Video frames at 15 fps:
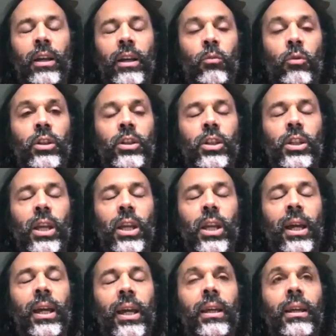was
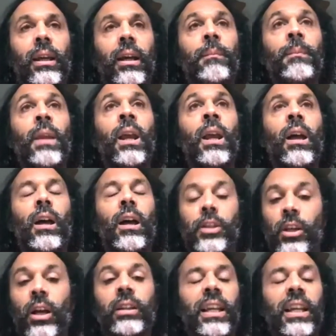a
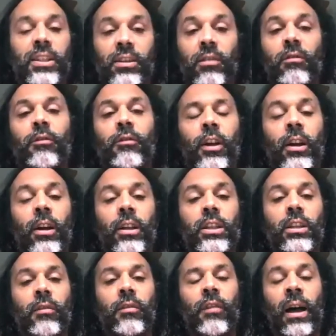distant third to
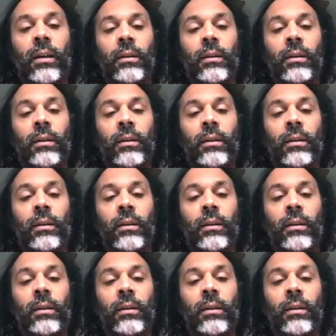that.